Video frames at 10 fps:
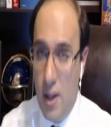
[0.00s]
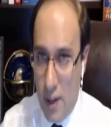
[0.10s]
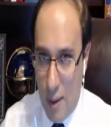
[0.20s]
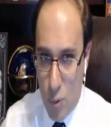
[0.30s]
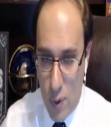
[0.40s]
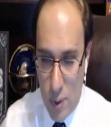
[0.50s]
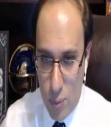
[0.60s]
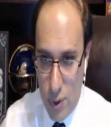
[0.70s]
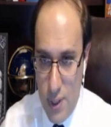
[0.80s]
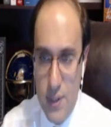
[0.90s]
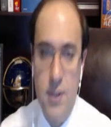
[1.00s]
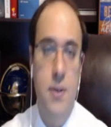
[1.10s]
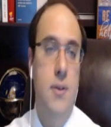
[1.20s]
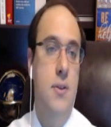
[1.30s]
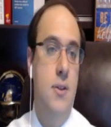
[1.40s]
Elaborate, please.
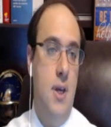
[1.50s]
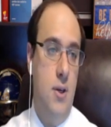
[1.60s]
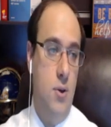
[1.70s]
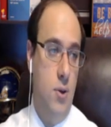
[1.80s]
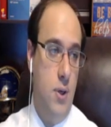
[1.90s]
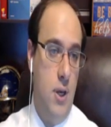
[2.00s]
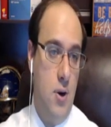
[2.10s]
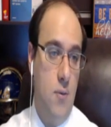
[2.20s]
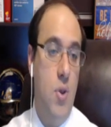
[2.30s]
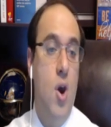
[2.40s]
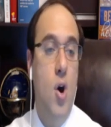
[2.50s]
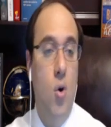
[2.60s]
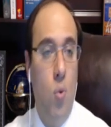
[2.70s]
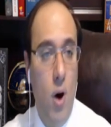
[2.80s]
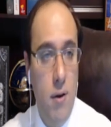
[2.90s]
Take a look here.
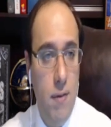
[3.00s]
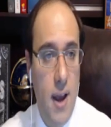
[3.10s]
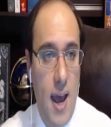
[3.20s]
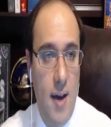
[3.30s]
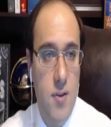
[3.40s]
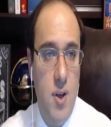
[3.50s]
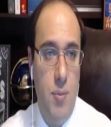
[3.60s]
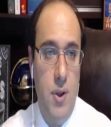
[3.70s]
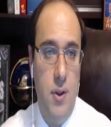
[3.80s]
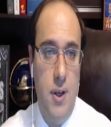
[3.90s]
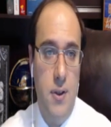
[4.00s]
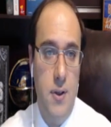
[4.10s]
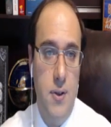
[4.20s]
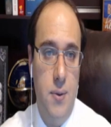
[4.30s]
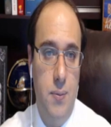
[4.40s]
What if I have something like
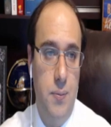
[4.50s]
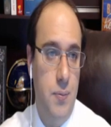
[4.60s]
this?